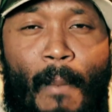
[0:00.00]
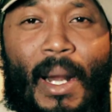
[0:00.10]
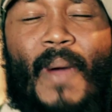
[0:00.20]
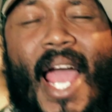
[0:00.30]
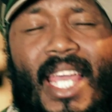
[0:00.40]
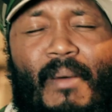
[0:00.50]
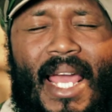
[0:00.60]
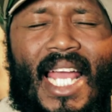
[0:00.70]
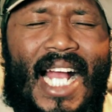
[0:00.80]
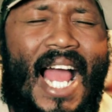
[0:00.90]
But when you
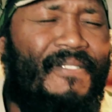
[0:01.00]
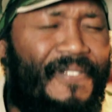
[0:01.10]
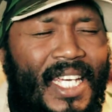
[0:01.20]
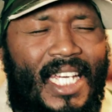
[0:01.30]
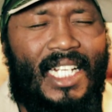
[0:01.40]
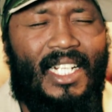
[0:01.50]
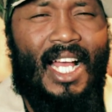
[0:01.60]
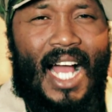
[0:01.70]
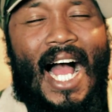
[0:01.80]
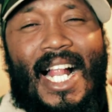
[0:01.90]
make I
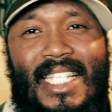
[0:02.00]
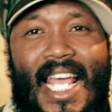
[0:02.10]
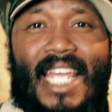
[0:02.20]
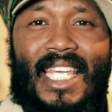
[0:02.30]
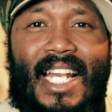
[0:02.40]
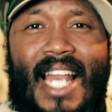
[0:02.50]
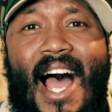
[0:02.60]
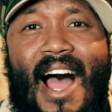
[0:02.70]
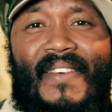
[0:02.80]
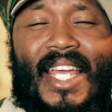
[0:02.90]
feel, I'll take you
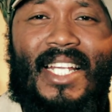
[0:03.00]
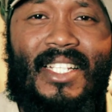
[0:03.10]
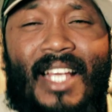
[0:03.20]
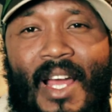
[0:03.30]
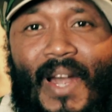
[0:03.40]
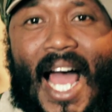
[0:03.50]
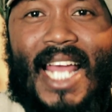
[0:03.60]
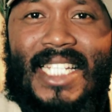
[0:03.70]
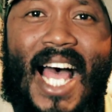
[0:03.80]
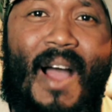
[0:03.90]
loving
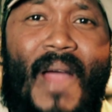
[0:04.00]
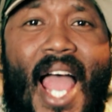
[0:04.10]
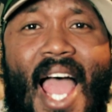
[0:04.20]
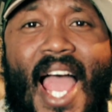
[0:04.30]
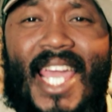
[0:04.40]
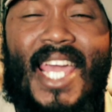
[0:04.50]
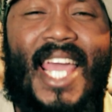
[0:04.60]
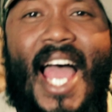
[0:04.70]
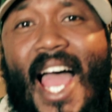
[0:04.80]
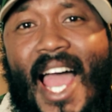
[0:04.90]
right
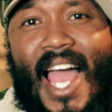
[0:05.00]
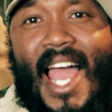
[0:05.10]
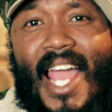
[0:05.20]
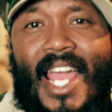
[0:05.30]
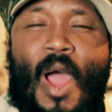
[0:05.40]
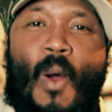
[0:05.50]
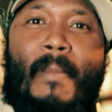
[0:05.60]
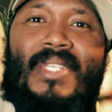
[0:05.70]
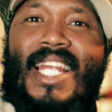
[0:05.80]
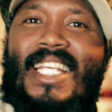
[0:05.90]
away.
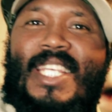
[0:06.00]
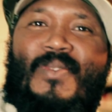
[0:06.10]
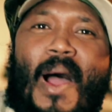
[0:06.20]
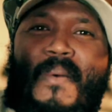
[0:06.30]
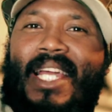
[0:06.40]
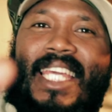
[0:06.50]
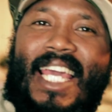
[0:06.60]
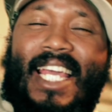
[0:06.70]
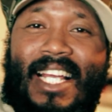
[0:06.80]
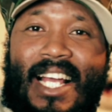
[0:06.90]
When I say this is Warrior
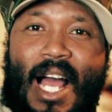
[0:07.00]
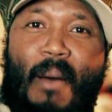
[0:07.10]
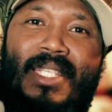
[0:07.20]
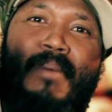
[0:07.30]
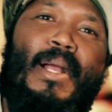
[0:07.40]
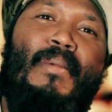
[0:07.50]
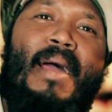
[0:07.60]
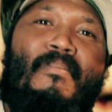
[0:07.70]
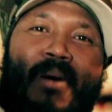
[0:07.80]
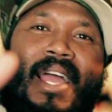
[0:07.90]
King, I'm going to say big
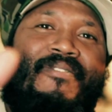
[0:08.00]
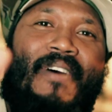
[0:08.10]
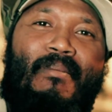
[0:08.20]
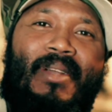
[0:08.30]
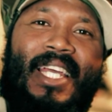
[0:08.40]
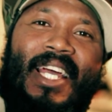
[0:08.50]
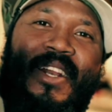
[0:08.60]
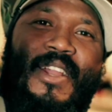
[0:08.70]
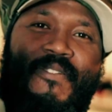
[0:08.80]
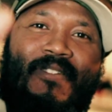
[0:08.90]
up the Empire family.
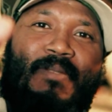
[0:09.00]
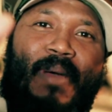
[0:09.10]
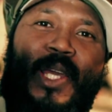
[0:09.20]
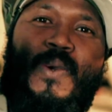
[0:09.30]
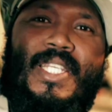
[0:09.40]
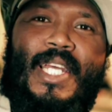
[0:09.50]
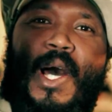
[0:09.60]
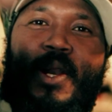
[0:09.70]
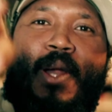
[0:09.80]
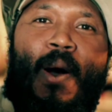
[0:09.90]
Enough respect. Cute, you
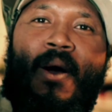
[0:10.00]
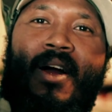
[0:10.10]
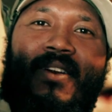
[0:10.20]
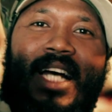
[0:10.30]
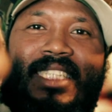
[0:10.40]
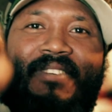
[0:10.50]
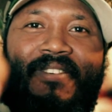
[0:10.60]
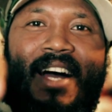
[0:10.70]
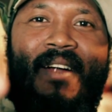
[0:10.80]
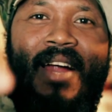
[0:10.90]
don't know.
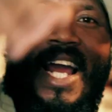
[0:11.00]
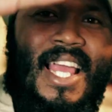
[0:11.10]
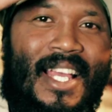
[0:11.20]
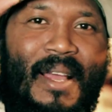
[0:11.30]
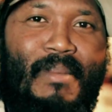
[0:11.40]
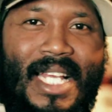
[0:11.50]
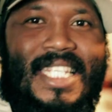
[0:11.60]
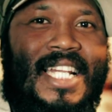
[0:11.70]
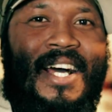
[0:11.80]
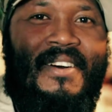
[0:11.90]
Rastafari.
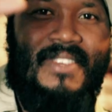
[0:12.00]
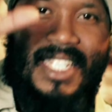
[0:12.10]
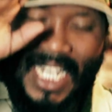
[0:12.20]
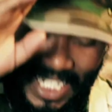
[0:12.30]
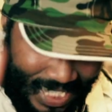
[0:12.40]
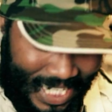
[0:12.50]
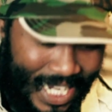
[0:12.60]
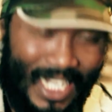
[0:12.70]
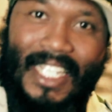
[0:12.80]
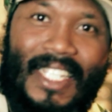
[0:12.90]
Bless the Lord. Selassie.
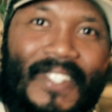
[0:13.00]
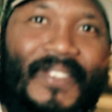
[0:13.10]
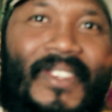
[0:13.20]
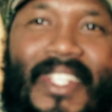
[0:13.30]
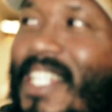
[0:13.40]
All right.